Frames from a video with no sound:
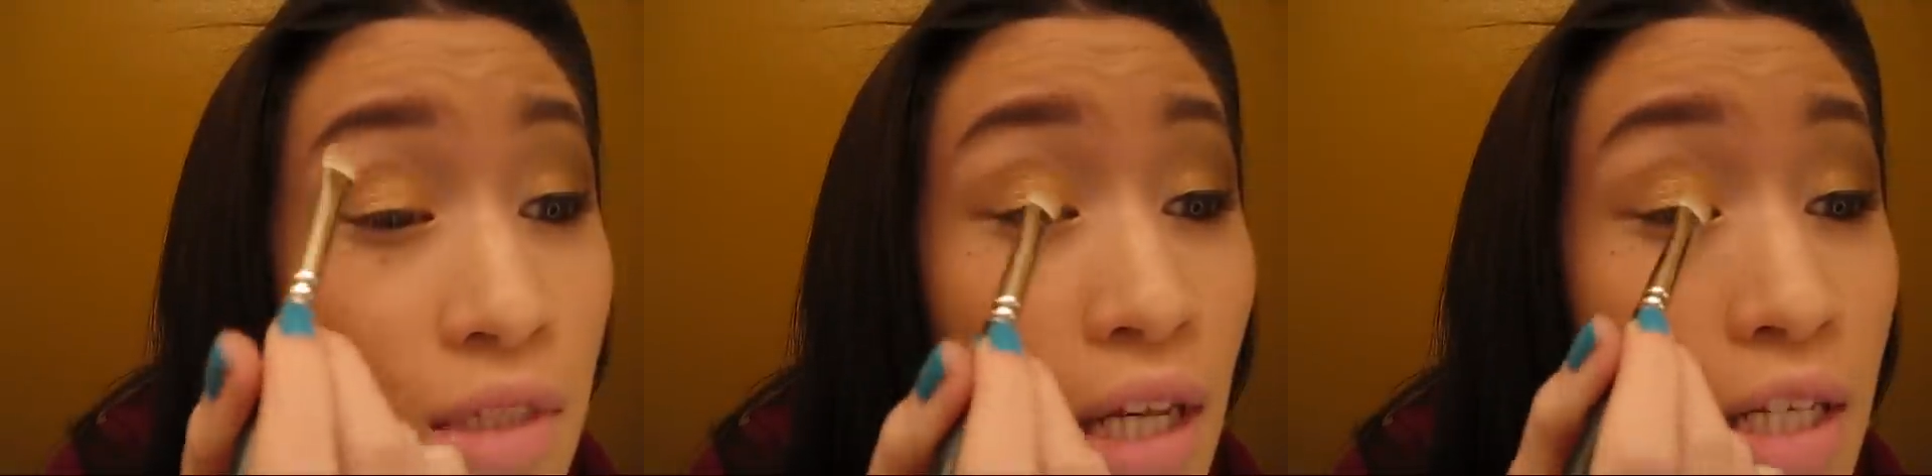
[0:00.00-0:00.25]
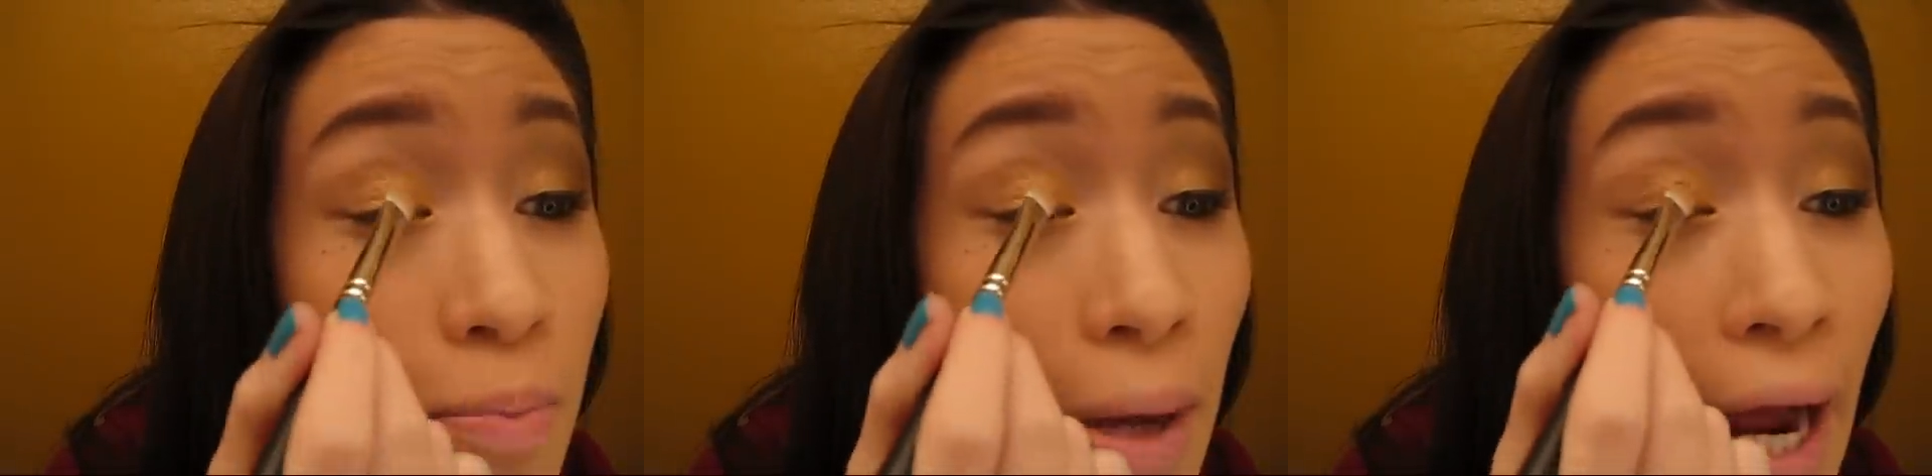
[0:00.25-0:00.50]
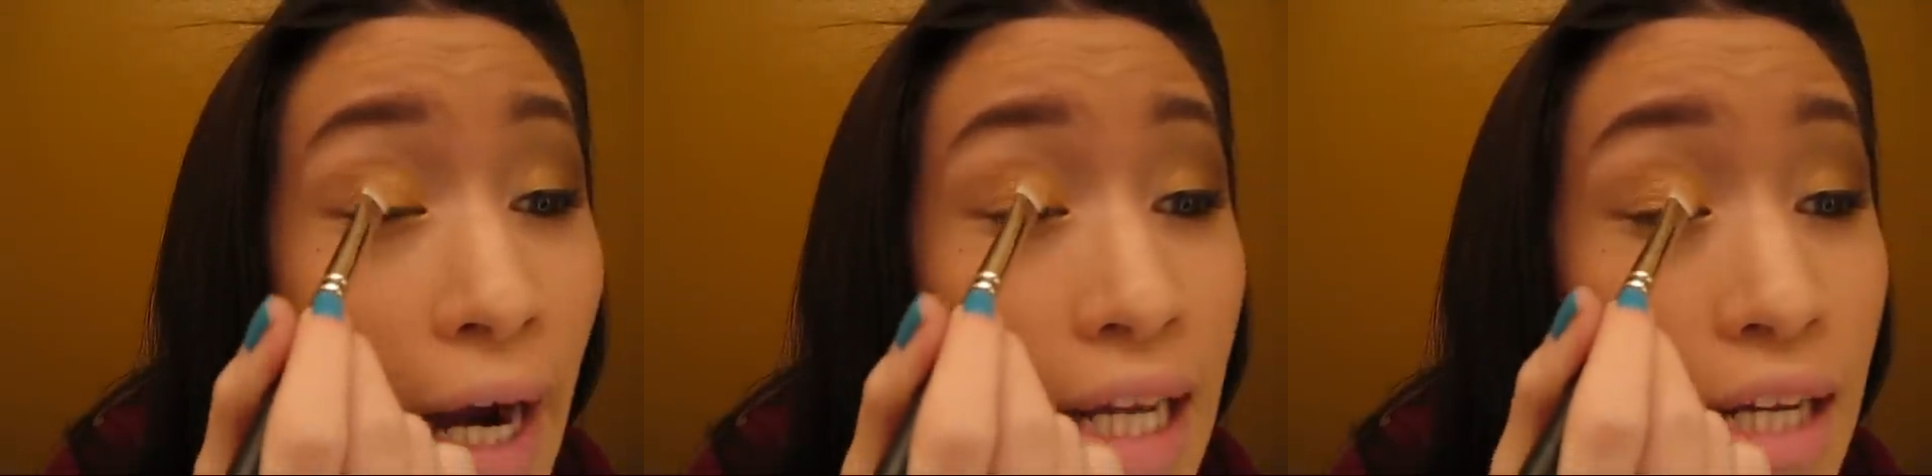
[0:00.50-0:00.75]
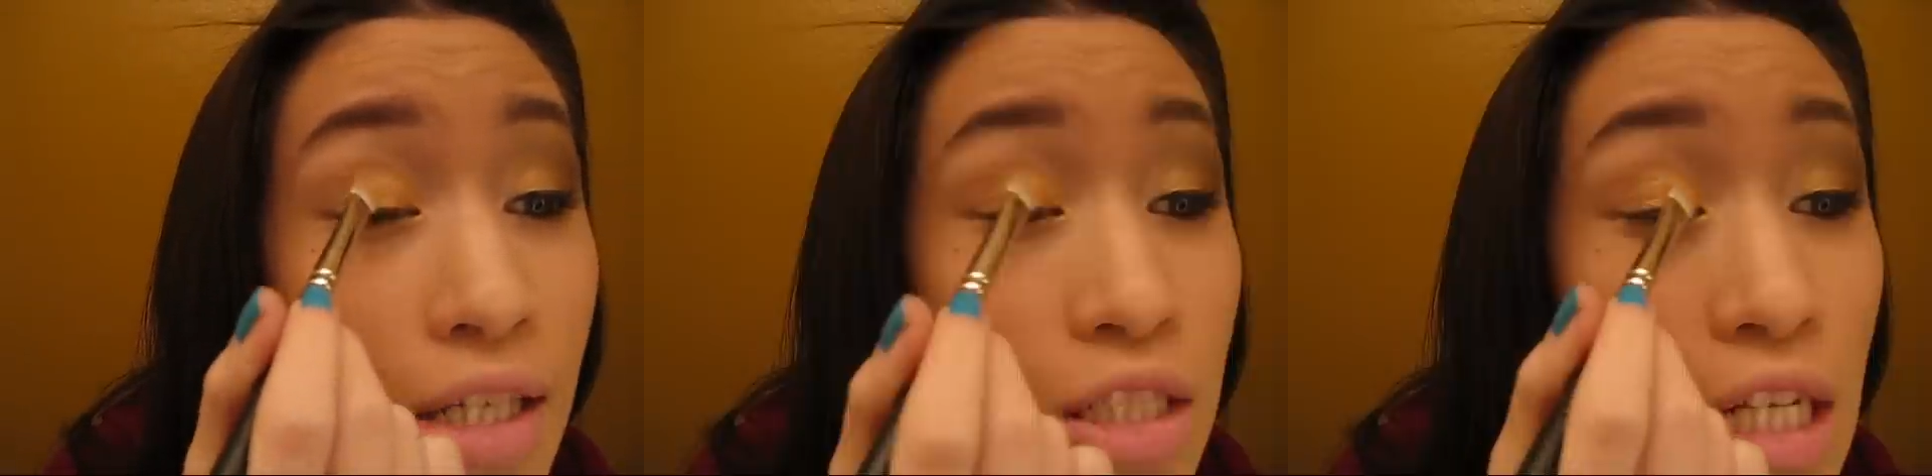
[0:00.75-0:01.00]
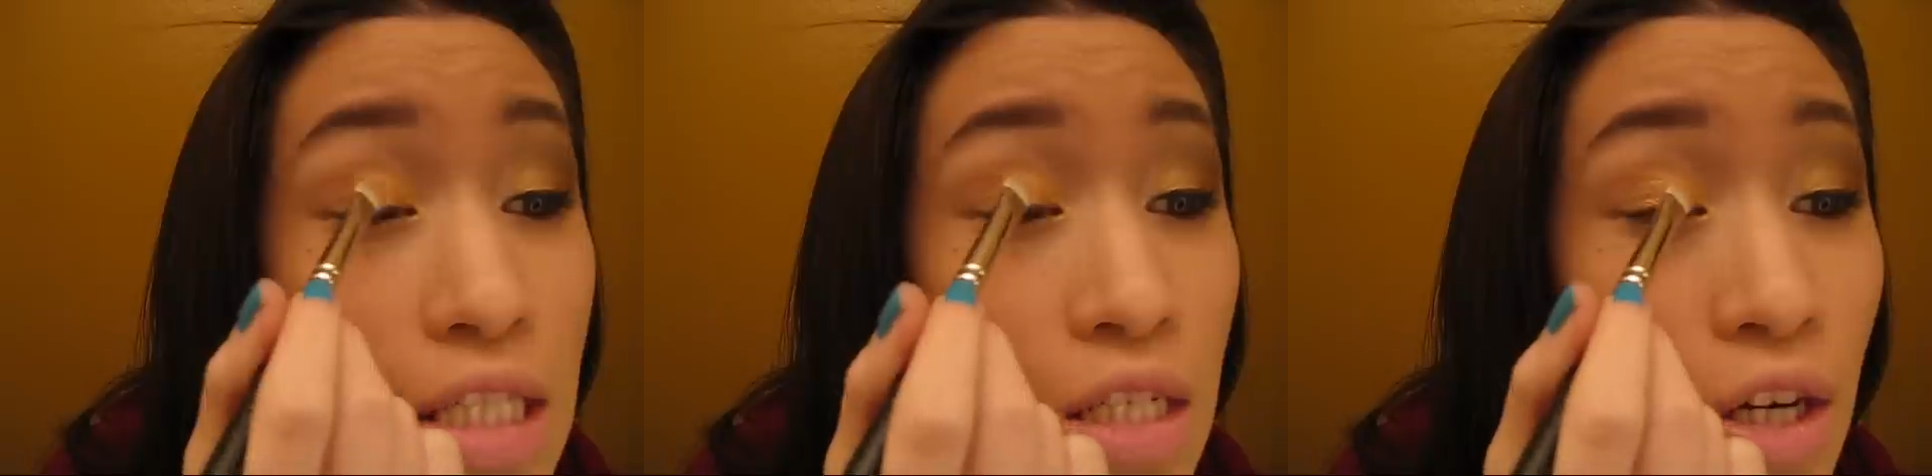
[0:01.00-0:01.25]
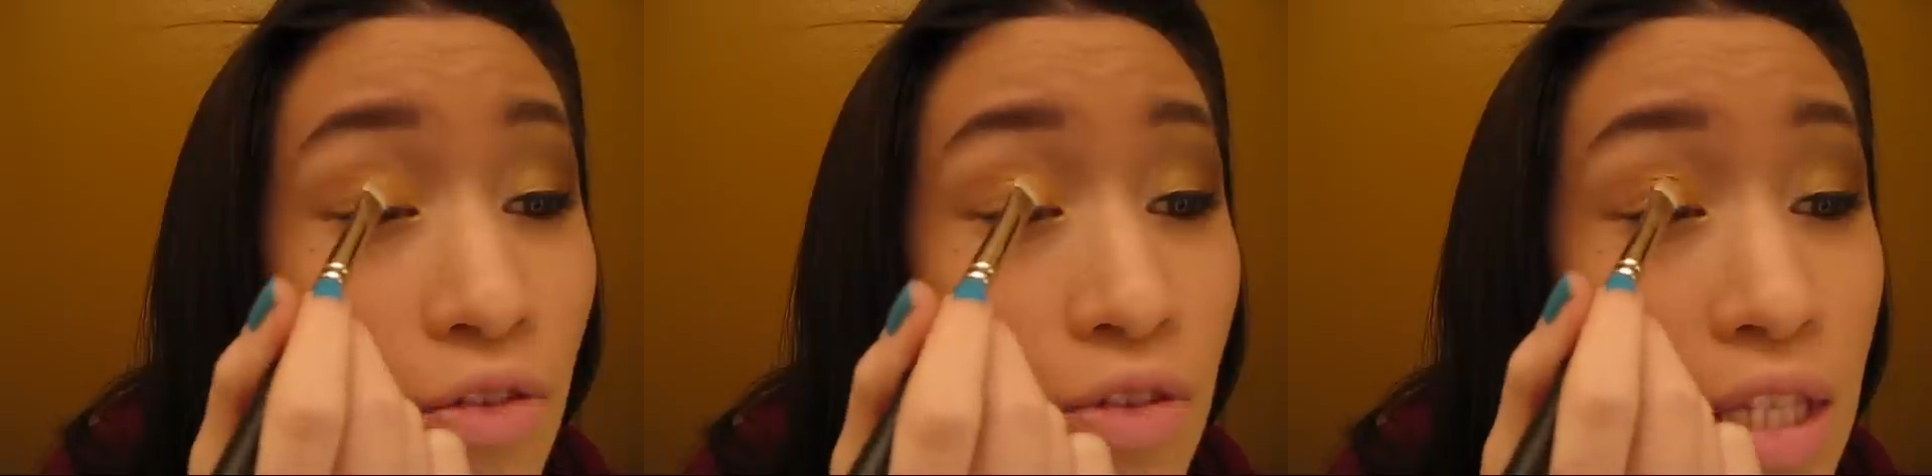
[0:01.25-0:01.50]
And you're patting
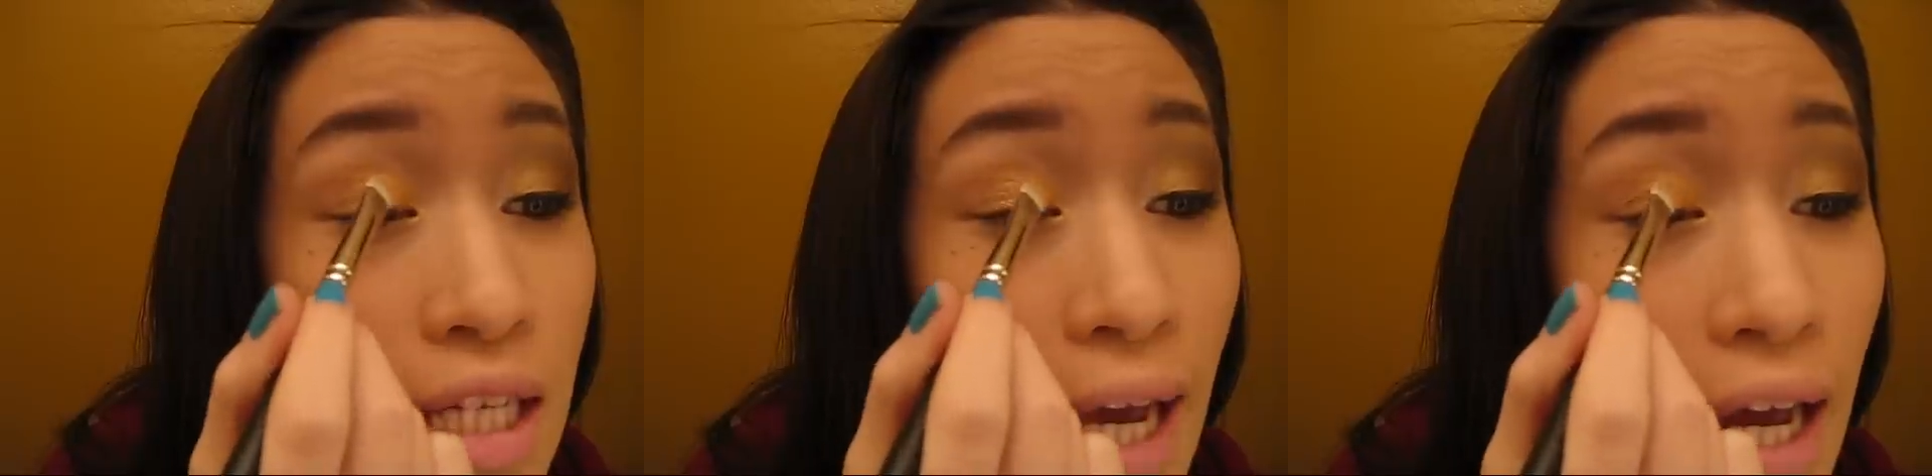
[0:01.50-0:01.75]
just over the